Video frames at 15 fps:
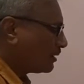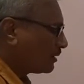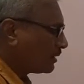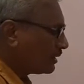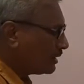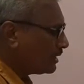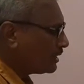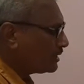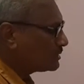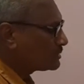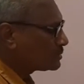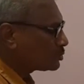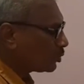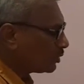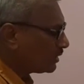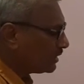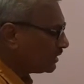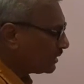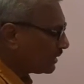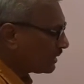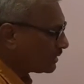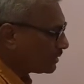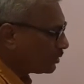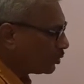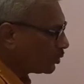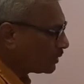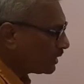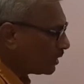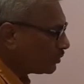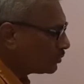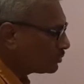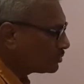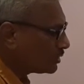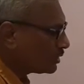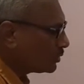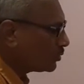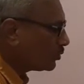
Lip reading: he is talking that no doubt you